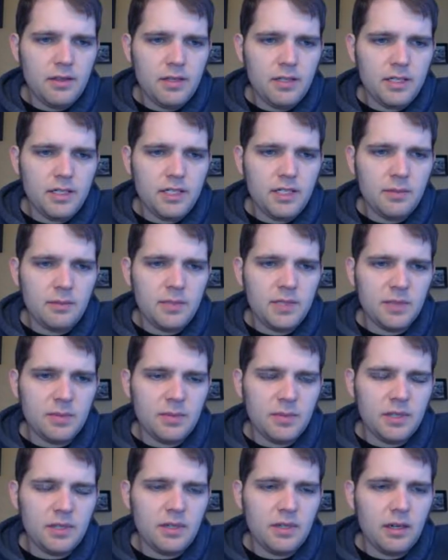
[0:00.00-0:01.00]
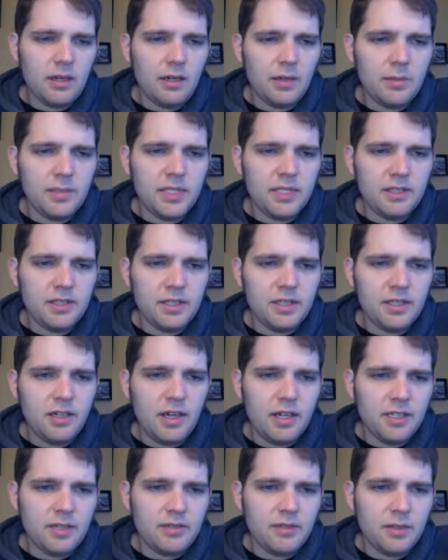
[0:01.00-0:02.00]
these symptoms are potentially
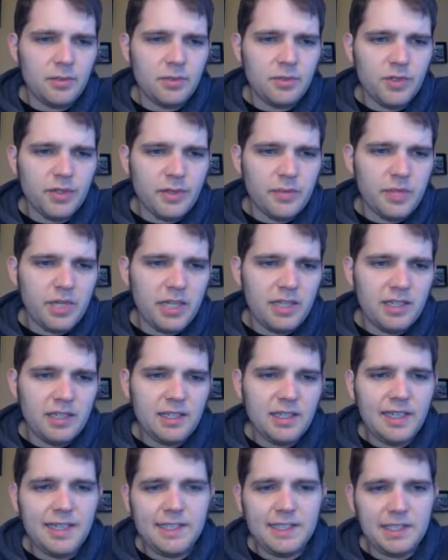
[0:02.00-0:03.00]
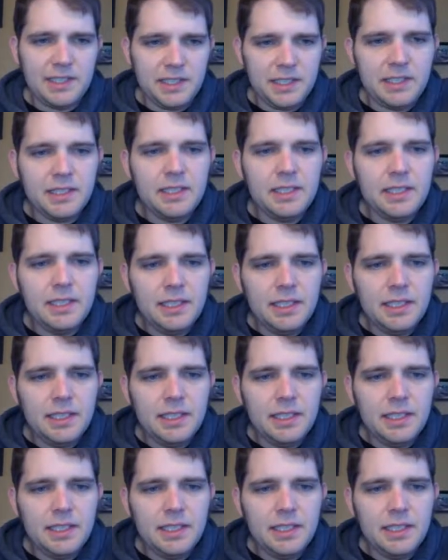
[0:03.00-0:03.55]
caused from: joint pain and nausea.